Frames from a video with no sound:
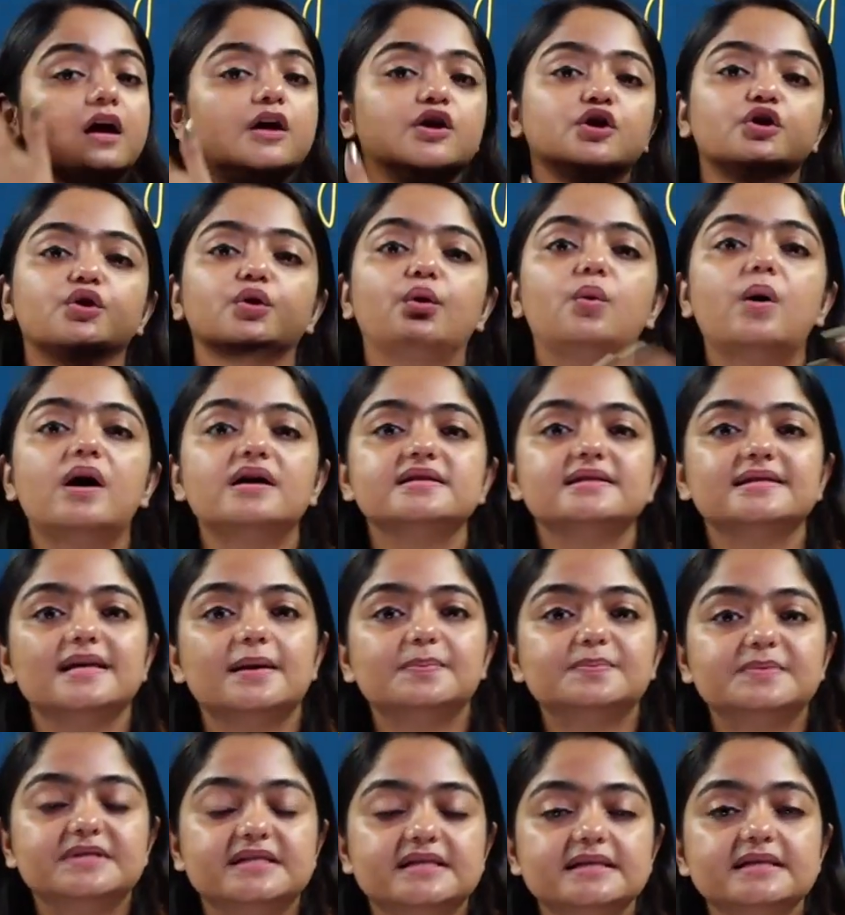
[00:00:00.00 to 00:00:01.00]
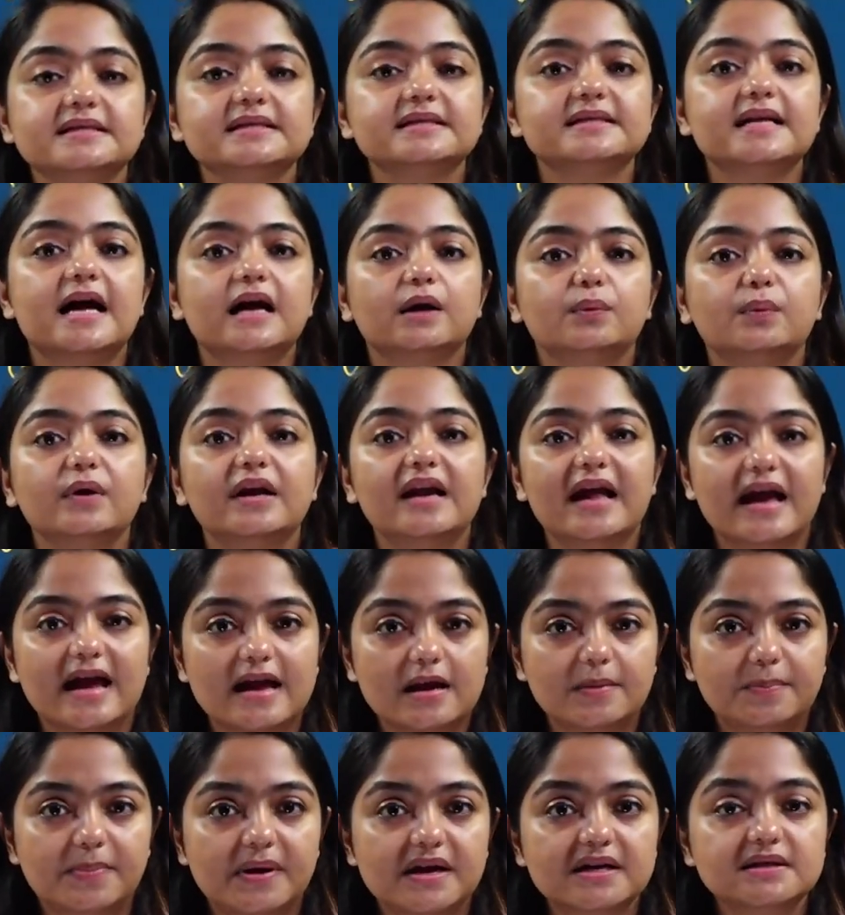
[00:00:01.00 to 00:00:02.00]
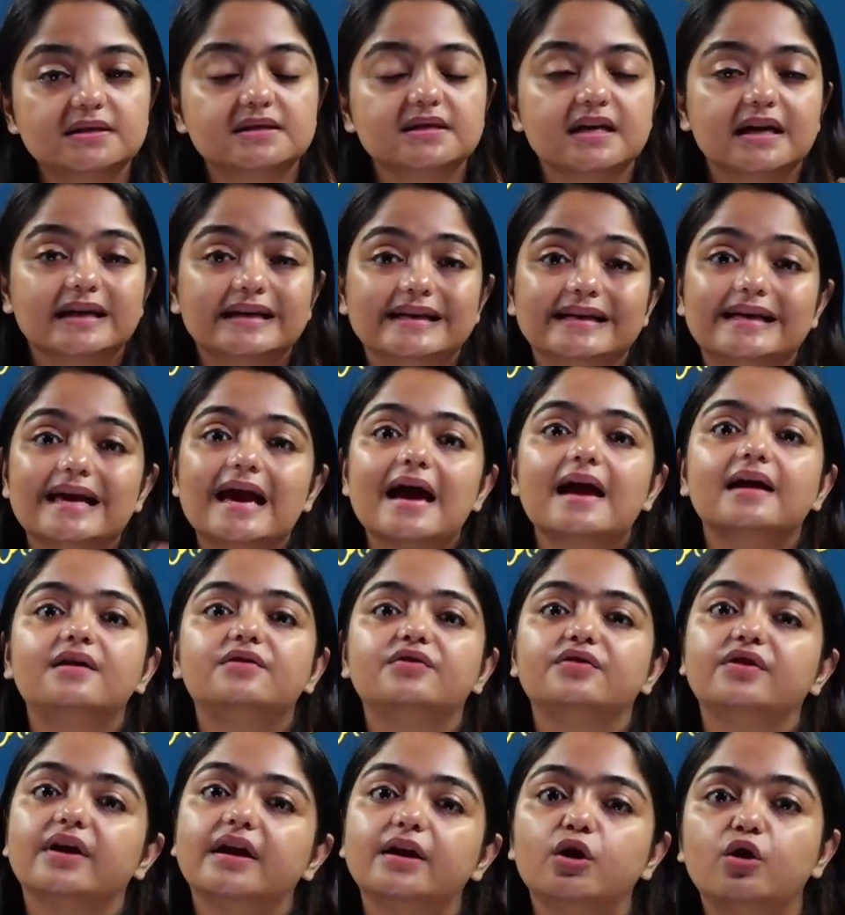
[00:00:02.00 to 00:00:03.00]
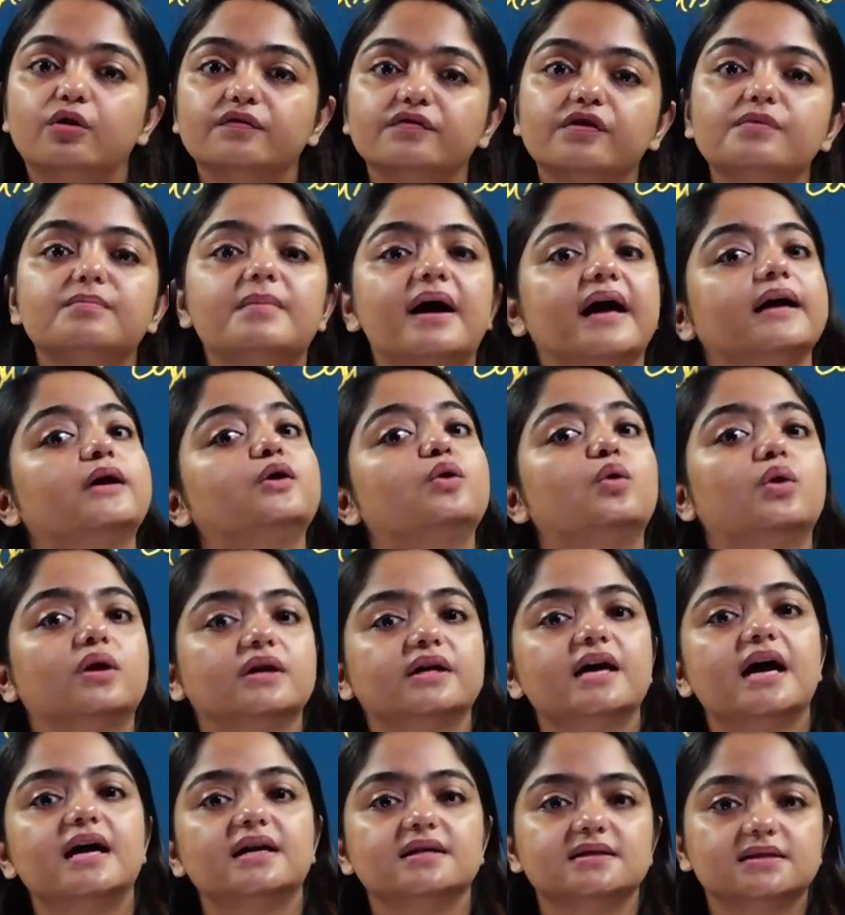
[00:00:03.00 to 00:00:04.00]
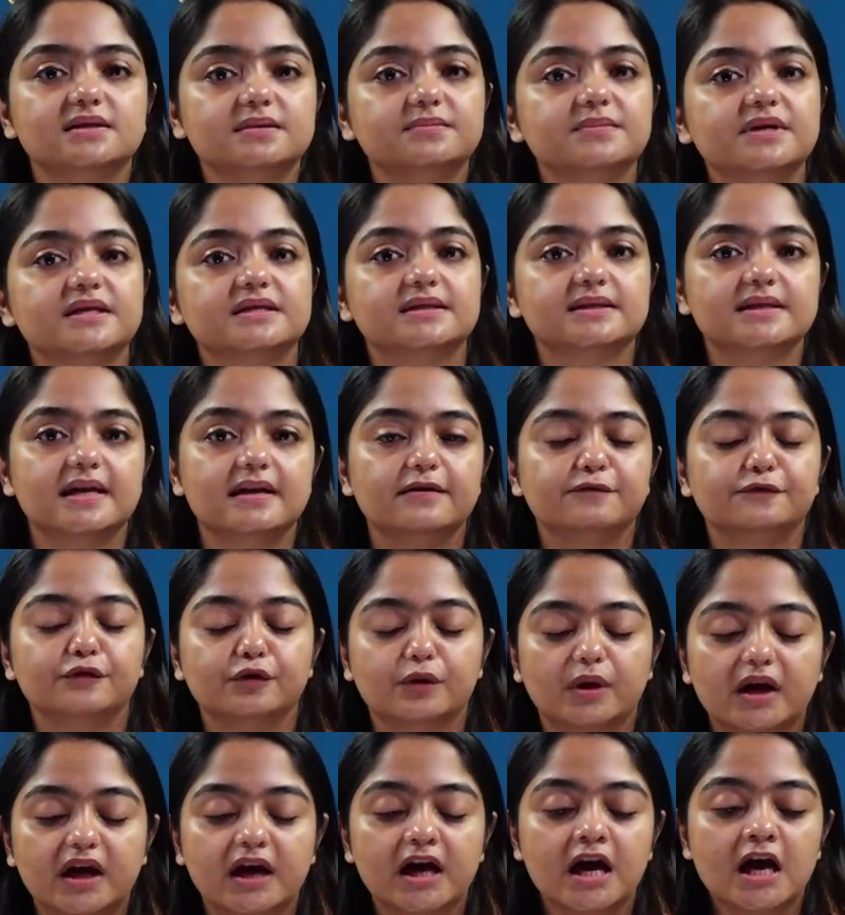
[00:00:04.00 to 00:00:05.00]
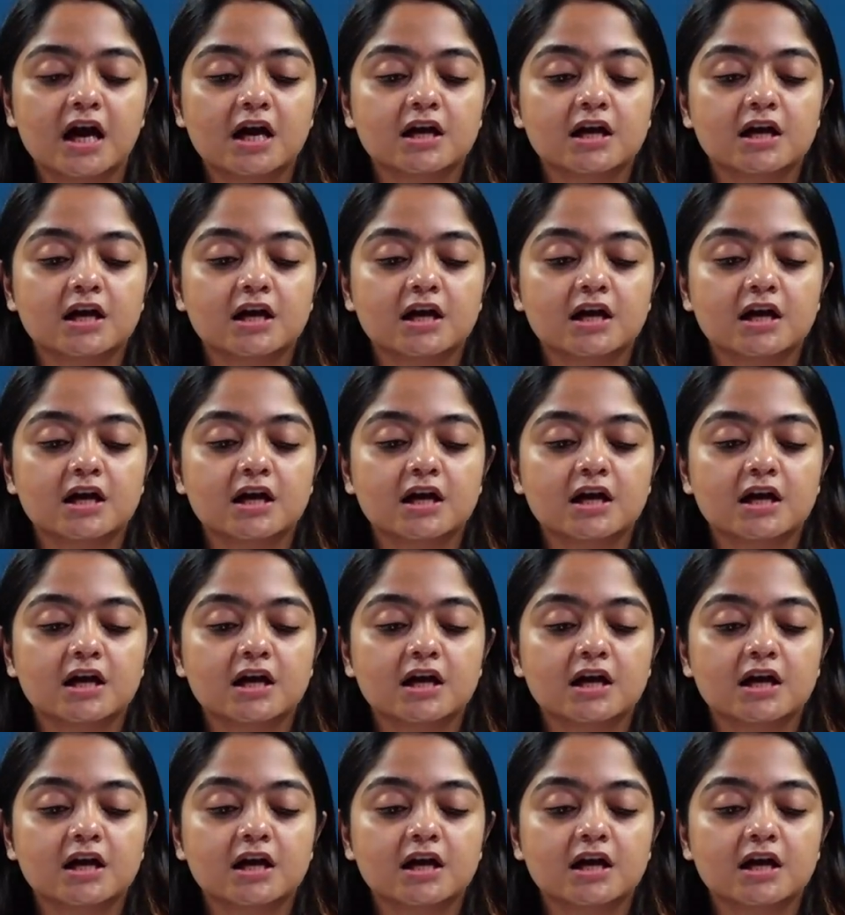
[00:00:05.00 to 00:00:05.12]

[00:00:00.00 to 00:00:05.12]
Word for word: you know a substance that will help us get rid of the microorganism itself okay